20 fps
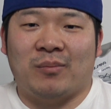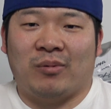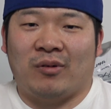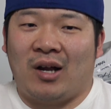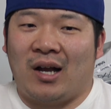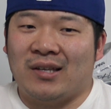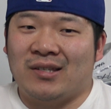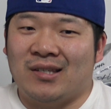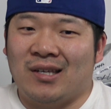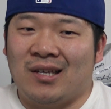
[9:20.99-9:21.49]

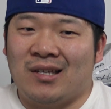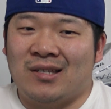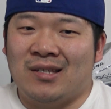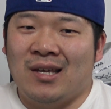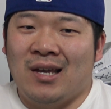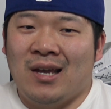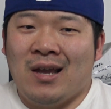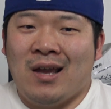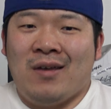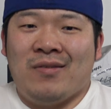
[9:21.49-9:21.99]
process
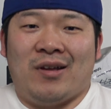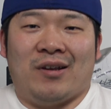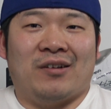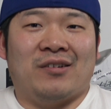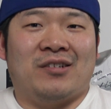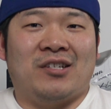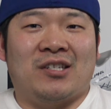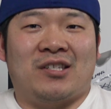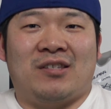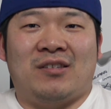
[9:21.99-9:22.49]
that are
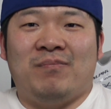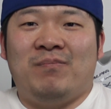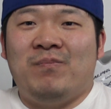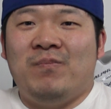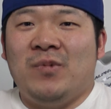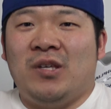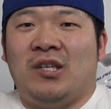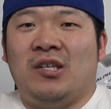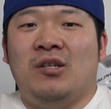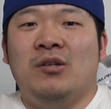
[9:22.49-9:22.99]
just
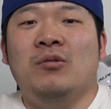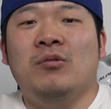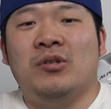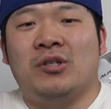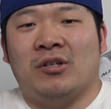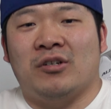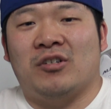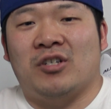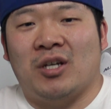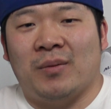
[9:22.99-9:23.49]
huge
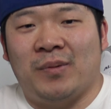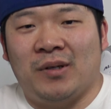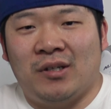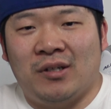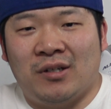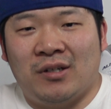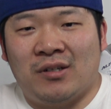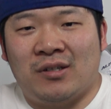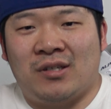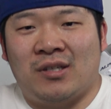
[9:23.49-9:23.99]

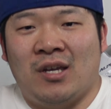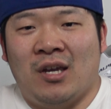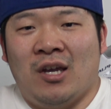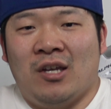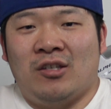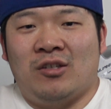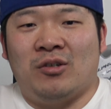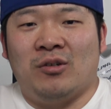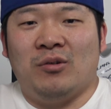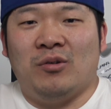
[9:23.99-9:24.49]
contributors
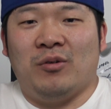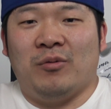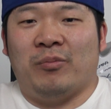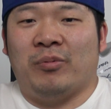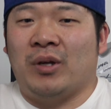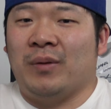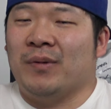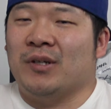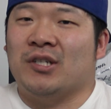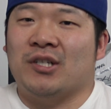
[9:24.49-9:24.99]
to
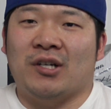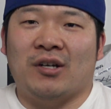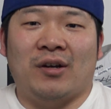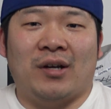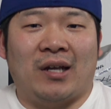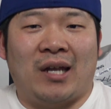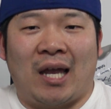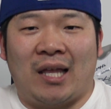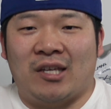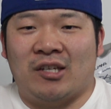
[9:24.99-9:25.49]
premature
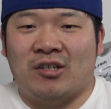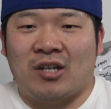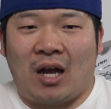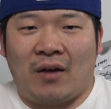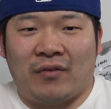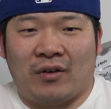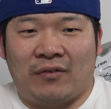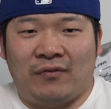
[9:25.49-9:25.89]
and catastrophic